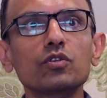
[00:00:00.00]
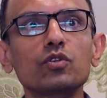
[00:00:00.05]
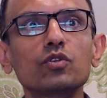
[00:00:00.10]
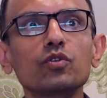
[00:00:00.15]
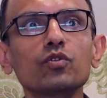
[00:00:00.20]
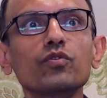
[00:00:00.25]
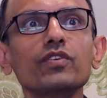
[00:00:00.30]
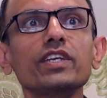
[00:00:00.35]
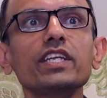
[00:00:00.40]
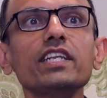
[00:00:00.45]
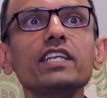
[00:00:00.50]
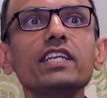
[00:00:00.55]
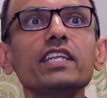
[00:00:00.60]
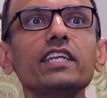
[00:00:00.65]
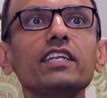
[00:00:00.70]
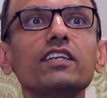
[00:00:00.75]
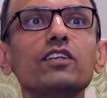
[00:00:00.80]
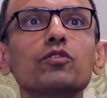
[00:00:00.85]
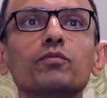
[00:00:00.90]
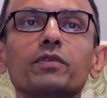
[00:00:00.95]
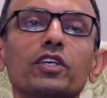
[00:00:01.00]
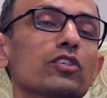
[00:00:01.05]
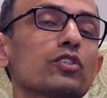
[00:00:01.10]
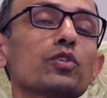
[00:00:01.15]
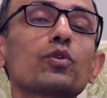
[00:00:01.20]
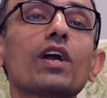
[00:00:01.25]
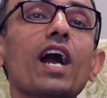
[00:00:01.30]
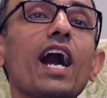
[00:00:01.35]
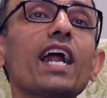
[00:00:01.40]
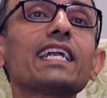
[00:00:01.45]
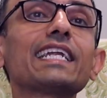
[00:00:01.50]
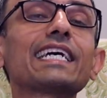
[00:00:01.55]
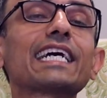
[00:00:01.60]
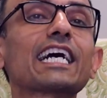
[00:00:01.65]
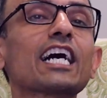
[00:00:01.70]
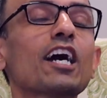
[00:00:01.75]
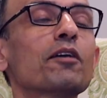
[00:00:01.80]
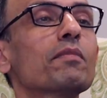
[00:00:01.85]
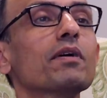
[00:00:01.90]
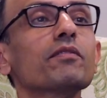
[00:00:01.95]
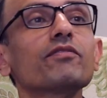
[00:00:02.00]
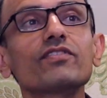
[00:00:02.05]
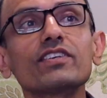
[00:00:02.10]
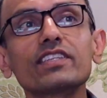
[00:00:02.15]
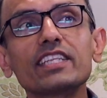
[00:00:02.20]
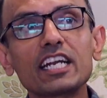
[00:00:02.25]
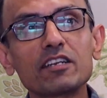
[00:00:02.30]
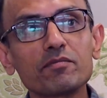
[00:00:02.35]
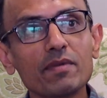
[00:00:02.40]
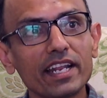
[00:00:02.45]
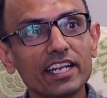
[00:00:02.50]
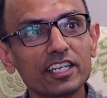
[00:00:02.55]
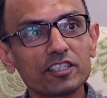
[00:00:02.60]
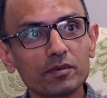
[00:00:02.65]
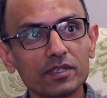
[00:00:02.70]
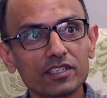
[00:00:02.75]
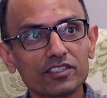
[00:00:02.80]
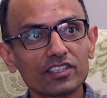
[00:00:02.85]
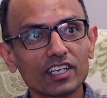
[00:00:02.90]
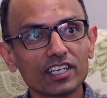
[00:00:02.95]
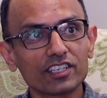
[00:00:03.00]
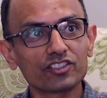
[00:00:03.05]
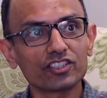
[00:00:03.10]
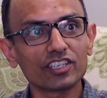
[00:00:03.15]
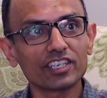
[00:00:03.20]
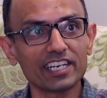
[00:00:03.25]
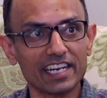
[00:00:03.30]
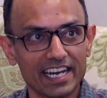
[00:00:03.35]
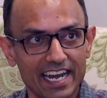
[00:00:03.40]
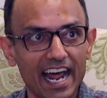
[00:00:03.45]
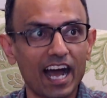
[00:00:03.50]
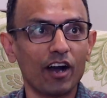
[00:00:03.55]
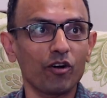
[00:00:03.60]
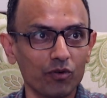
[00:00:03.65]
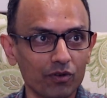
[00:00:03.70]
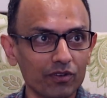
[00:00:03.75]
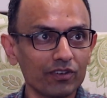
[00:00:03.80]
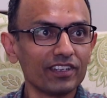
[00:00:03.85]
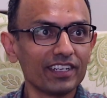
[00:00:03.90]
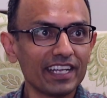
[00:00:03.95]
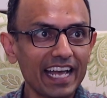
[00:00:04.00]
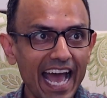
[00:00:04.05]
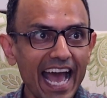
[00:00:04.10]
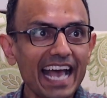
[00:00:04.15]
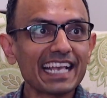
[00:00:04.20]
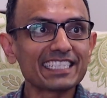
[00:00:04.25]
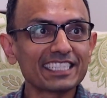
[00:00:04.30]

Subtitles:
do we need to, because you can't come up with that management structure now as